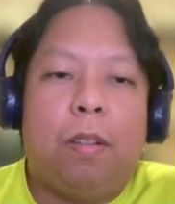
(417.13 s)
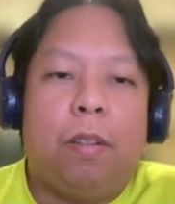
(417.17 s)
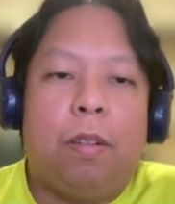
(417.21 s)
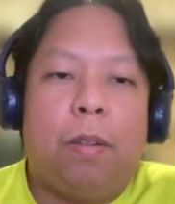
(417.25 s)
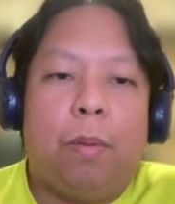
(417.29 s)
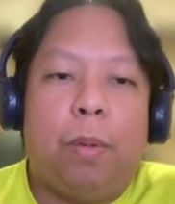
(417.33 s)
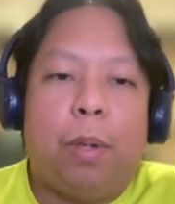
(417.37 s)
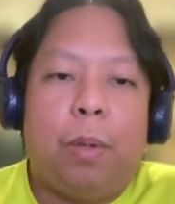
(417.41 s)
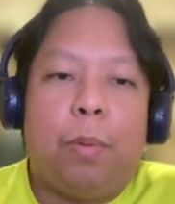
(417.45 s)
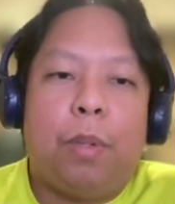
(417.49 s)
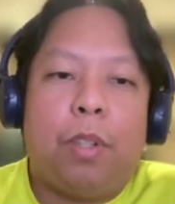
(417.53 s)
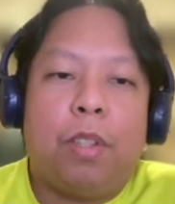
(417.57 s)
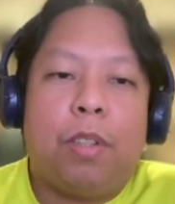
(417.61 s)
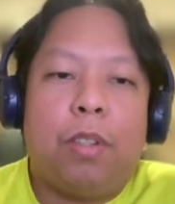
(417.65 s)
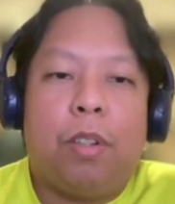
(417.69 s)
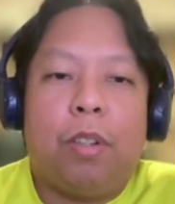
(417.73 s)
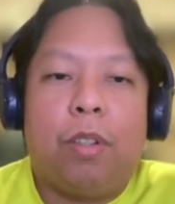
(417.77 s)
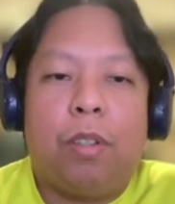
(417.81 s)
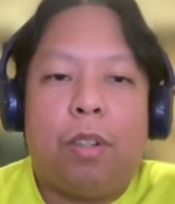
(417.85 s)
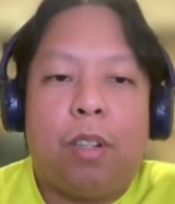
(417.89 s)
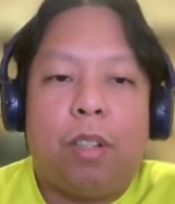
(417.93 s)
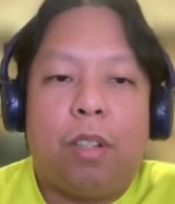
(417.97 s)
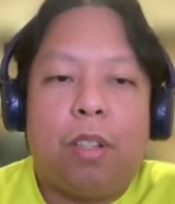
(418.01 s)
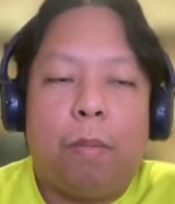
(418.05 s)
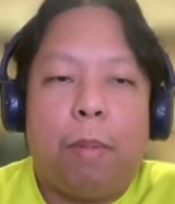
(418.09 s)
what's your
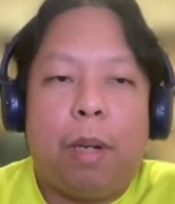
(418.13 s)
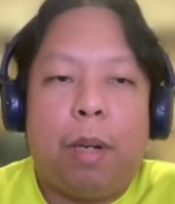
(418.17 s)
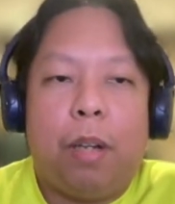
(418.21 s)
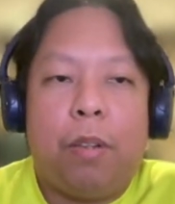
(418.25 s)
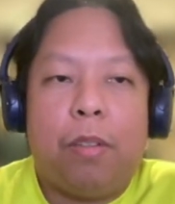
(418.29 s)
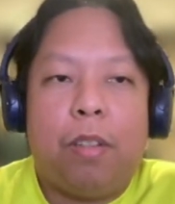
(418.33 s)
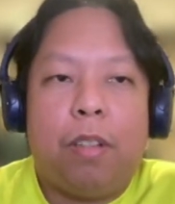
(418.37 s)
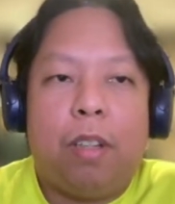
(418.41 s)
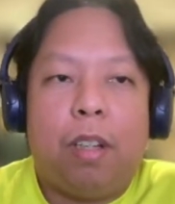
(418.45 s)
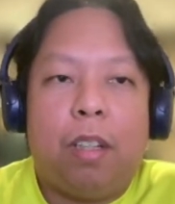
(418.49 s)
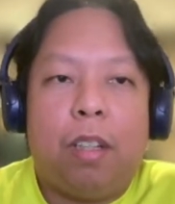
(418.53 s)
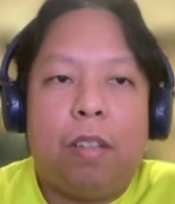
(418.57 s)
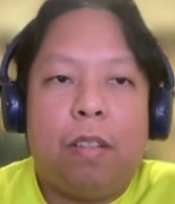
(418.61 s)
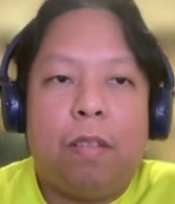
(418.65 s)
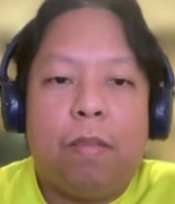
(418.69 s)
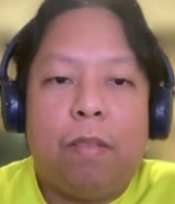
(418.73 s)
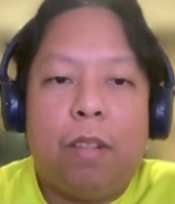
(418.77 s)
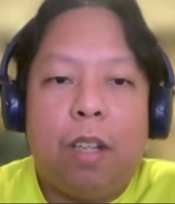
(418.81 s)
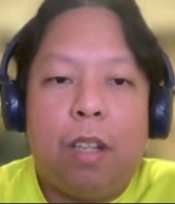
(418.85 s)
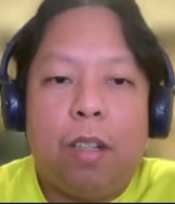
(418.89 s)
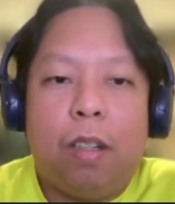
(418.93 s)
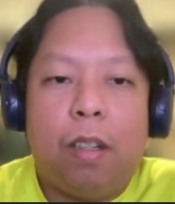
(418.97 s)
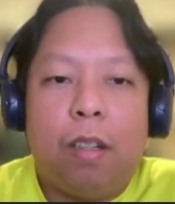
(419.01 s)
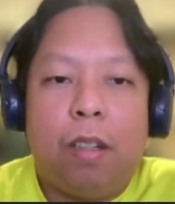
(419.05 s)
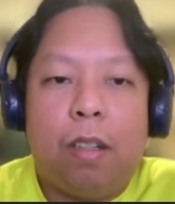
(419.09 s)
thoughts about that,
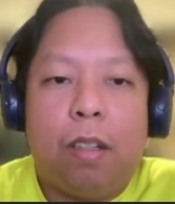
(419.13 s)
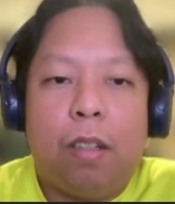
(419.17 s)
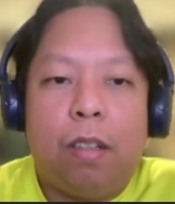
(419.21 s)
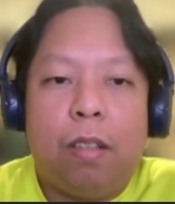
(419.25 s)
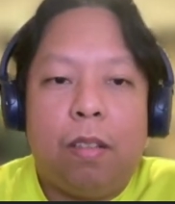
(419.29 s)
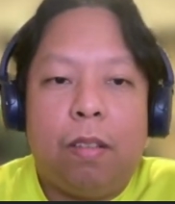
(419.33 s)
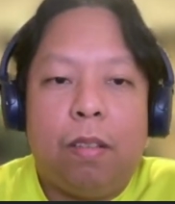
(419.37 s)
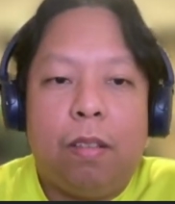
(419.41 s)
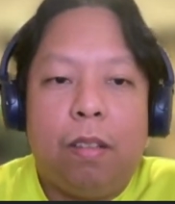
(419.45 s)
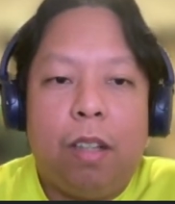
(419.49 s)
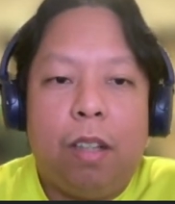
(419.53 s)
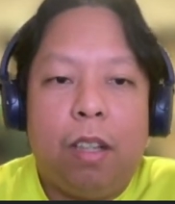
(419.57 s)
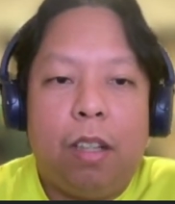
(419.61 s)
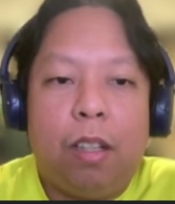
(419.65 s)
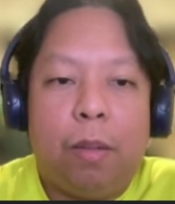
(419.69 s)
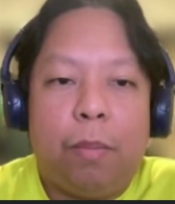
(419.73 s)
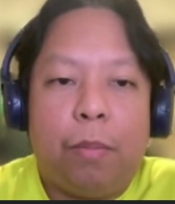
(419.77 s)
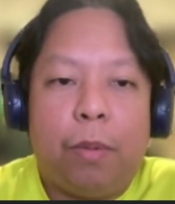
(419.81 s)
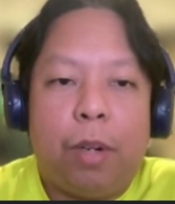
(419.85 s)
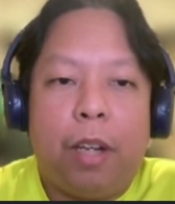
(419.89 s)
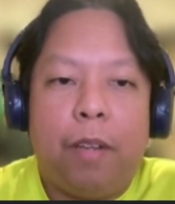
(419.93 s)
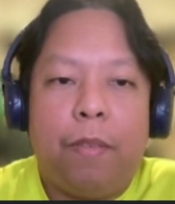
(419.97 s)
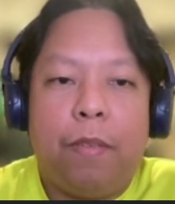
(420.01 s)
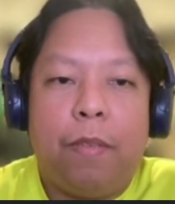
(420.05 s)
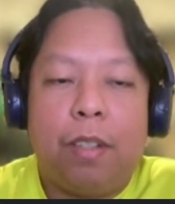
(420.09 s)
data
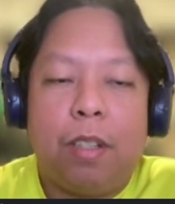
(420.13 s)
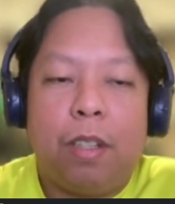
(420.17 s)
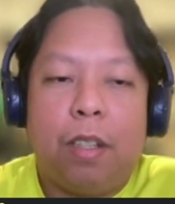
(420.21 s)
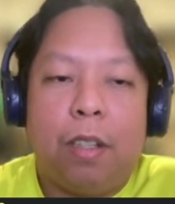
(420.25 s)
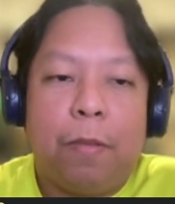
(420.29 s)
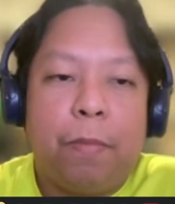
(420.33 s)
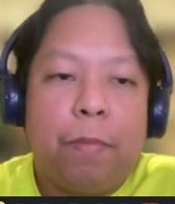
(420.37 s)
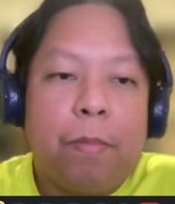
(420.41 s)
privacy?